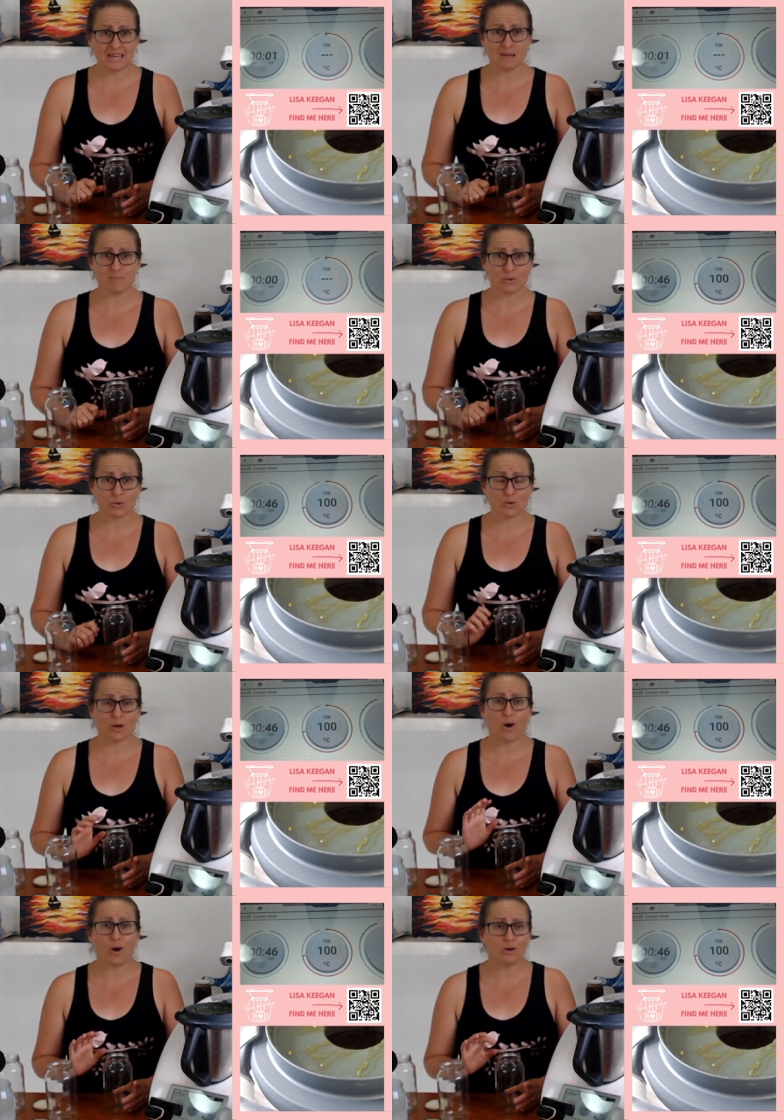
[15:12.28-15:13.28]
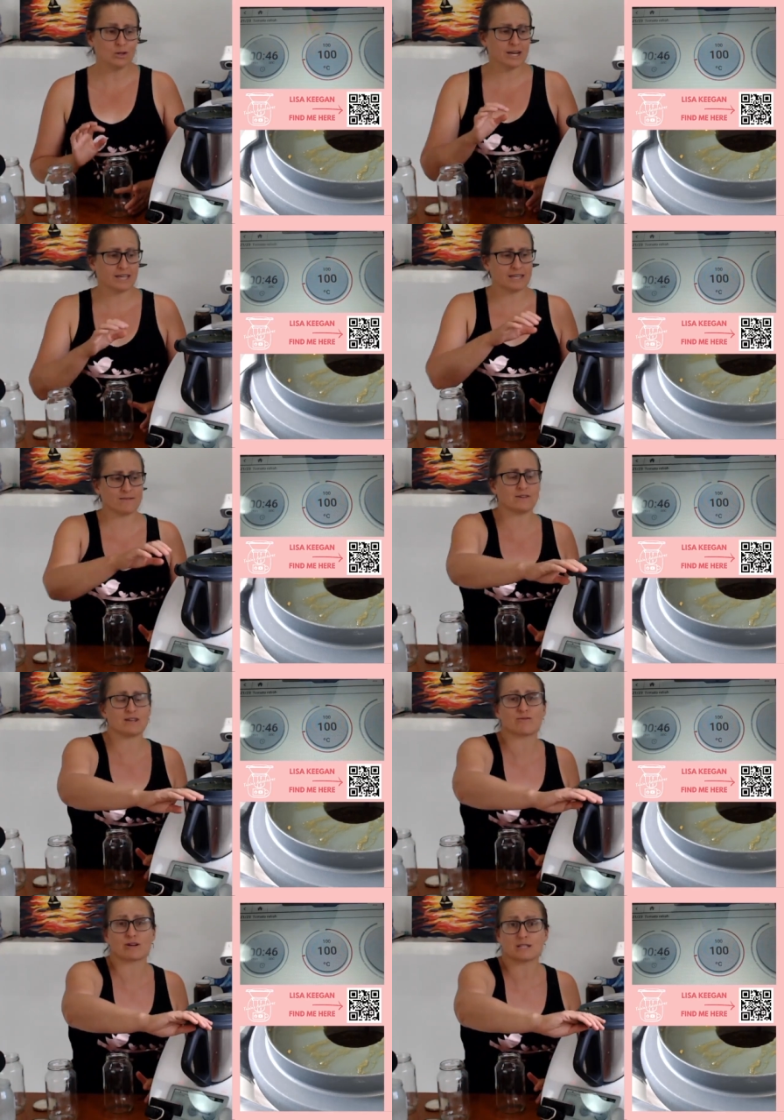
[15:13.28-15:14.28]
ebook with a whole lot of
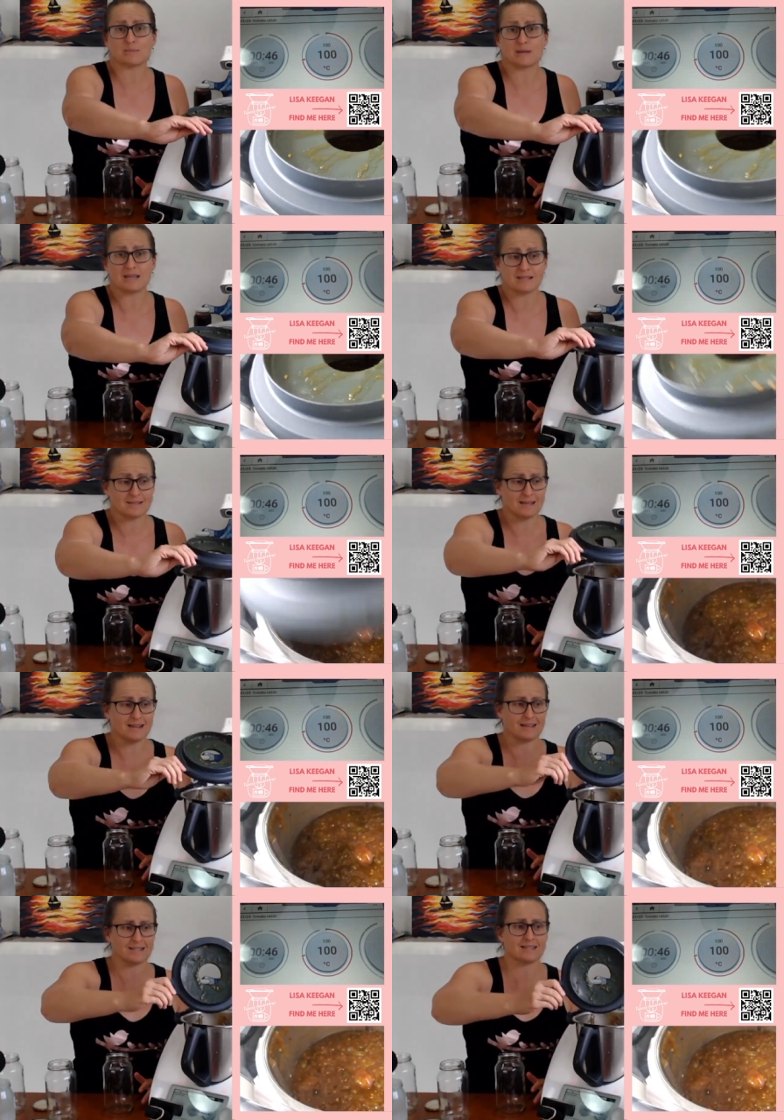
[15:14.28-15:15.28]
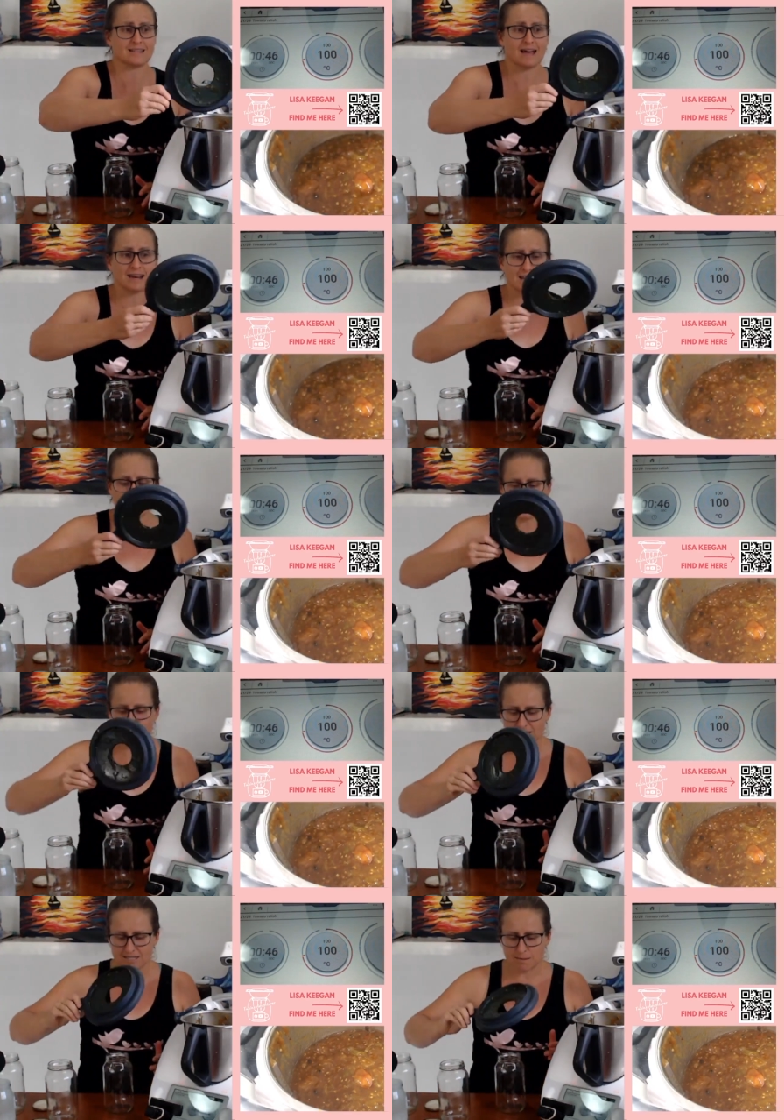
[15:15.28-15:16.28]
gifting recipes in it that is
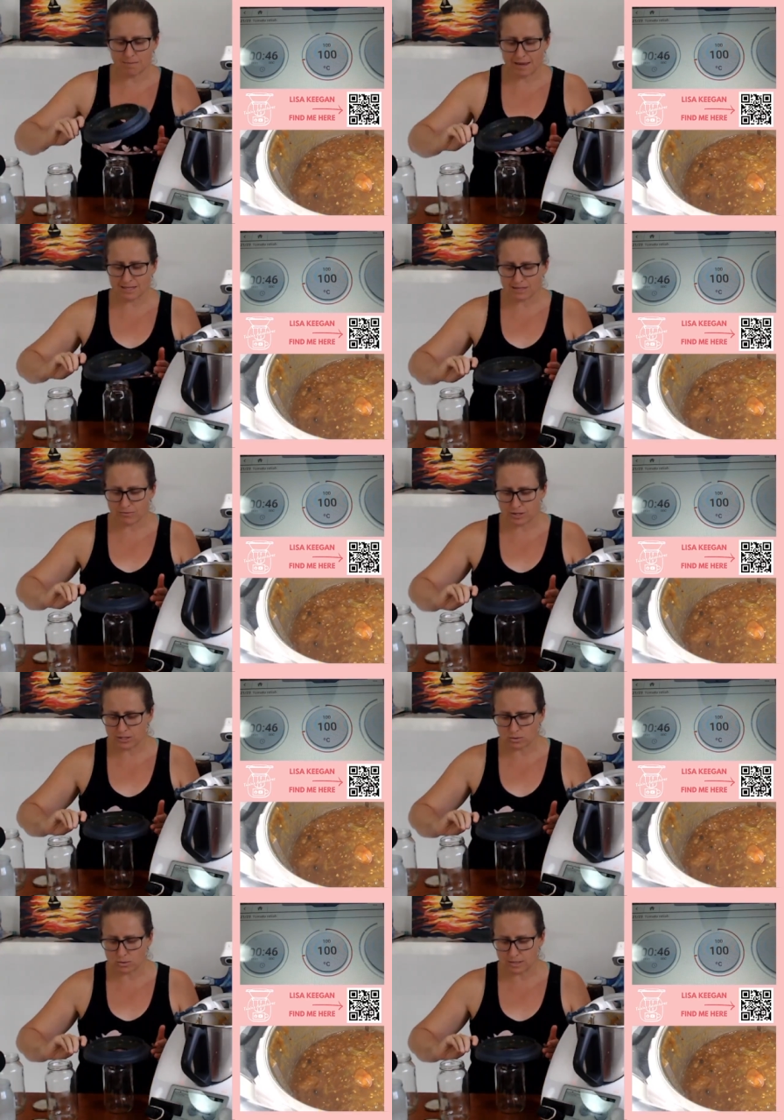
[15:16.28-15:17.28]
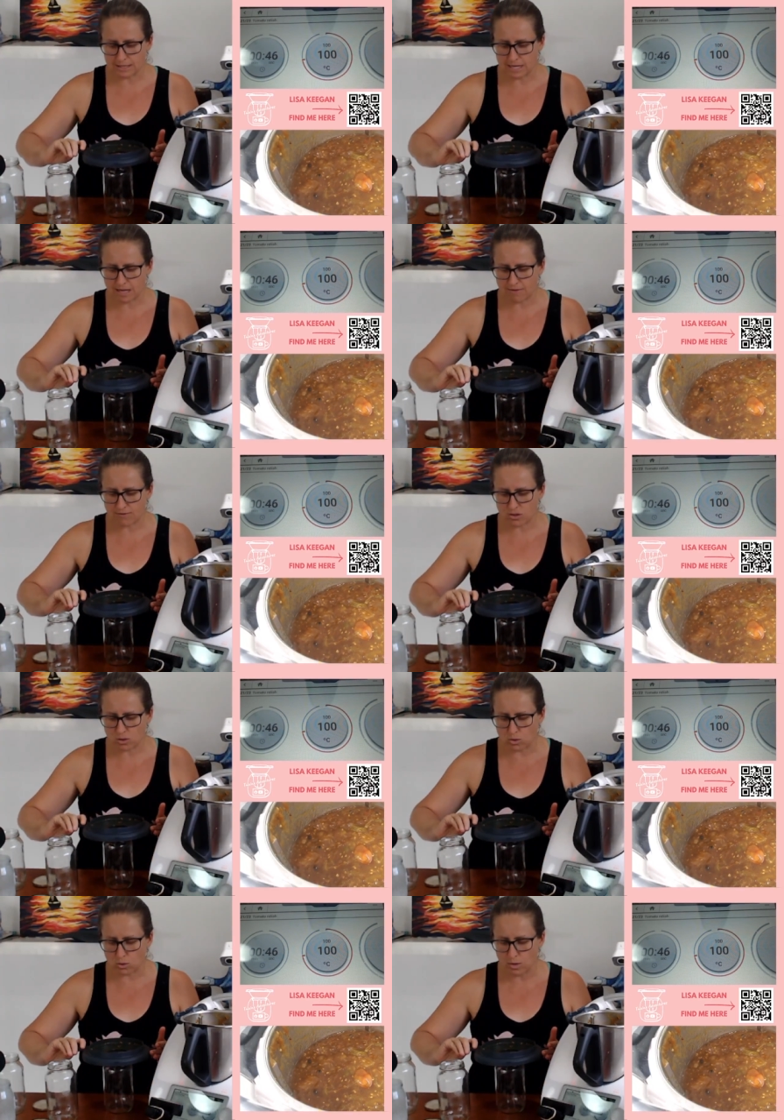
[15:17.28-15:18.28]
just an amazing resource if
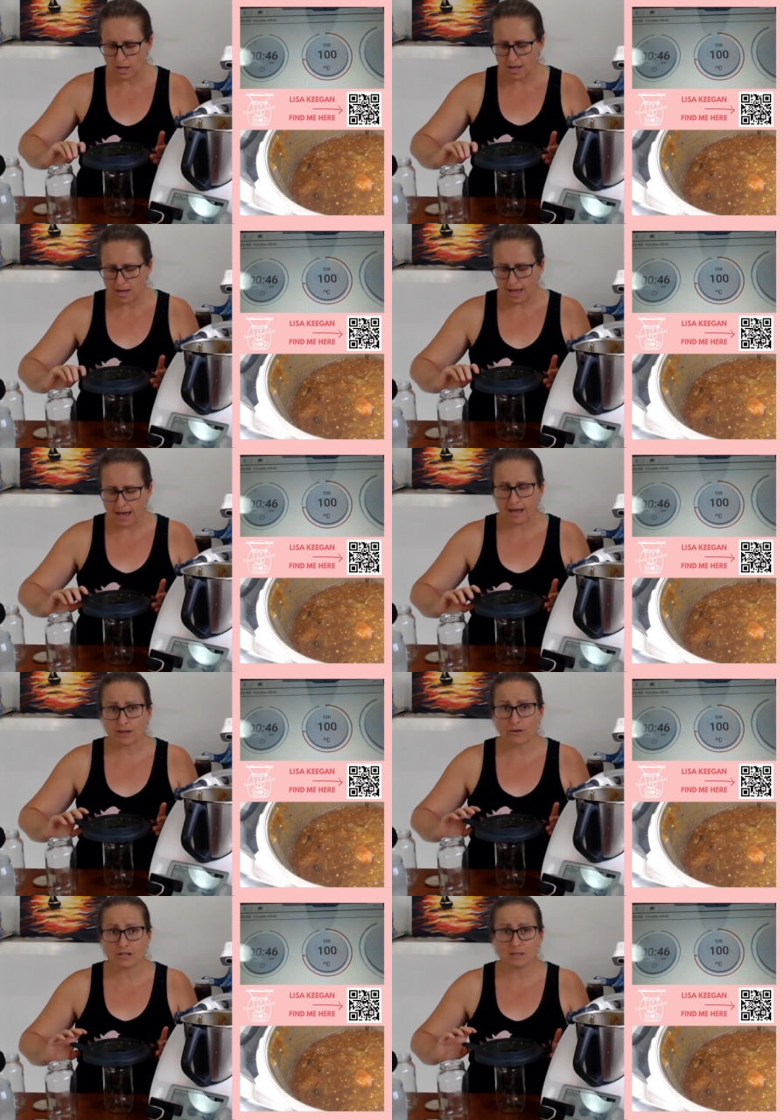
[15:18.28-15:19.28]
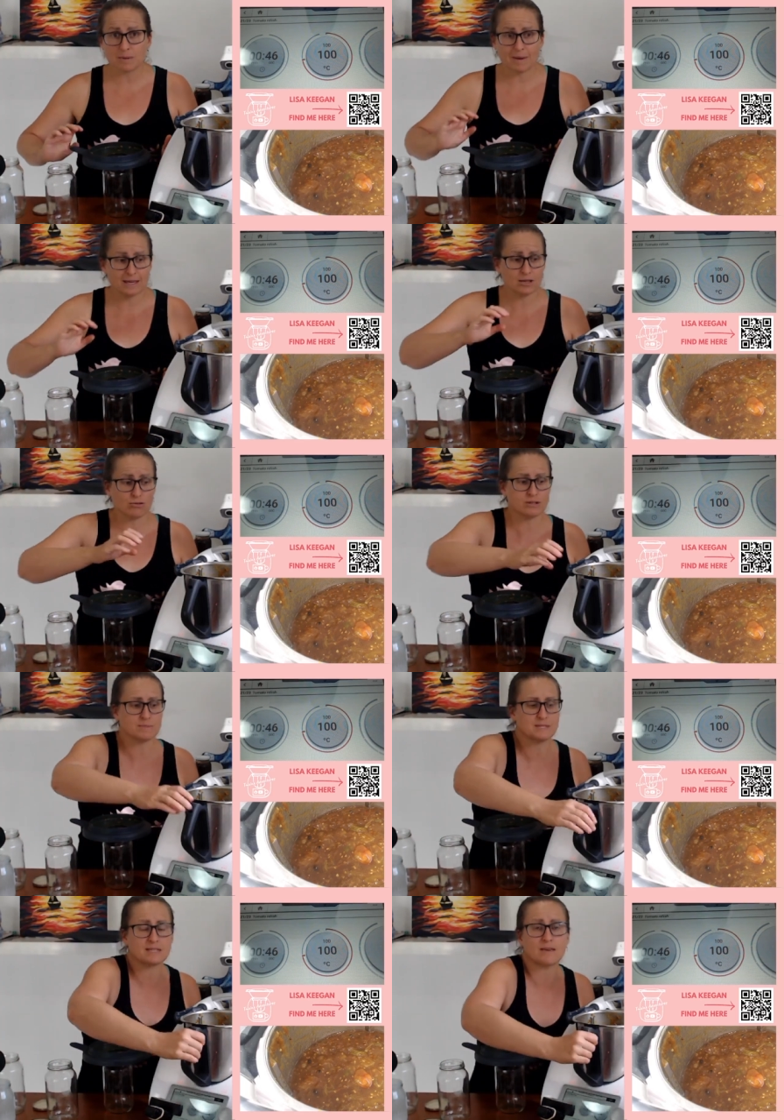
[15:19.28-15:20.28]
you are going to be making
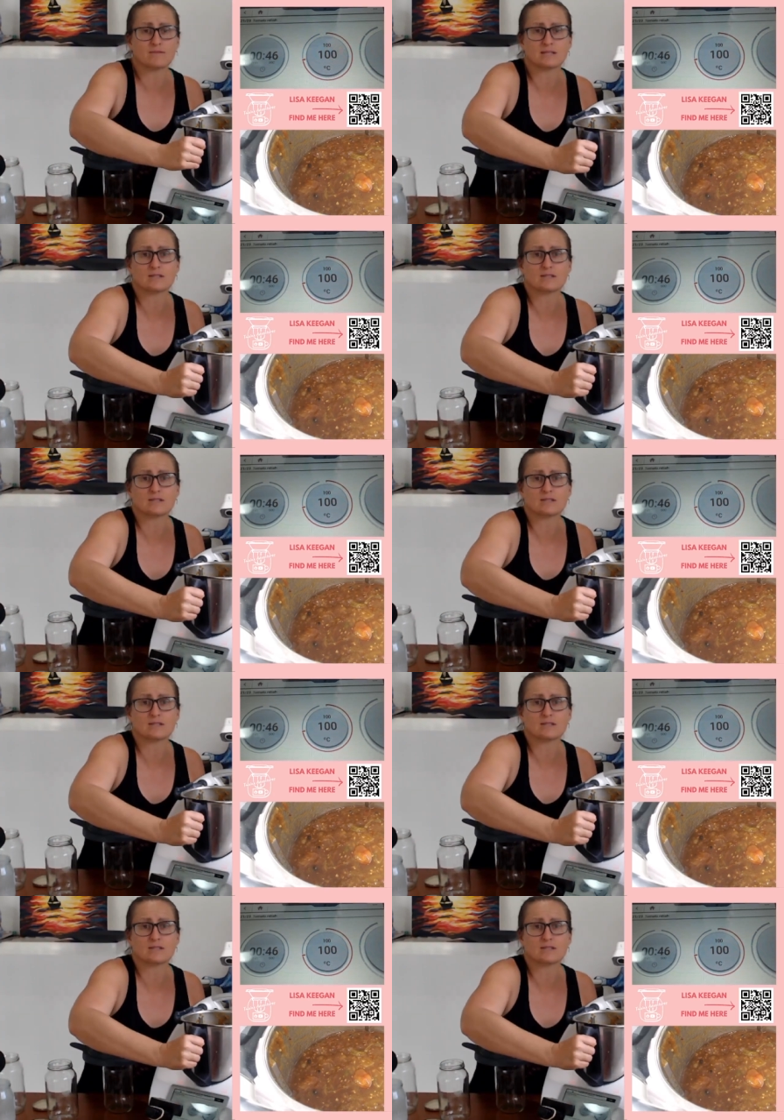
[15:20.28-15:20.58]
Christmas gifts.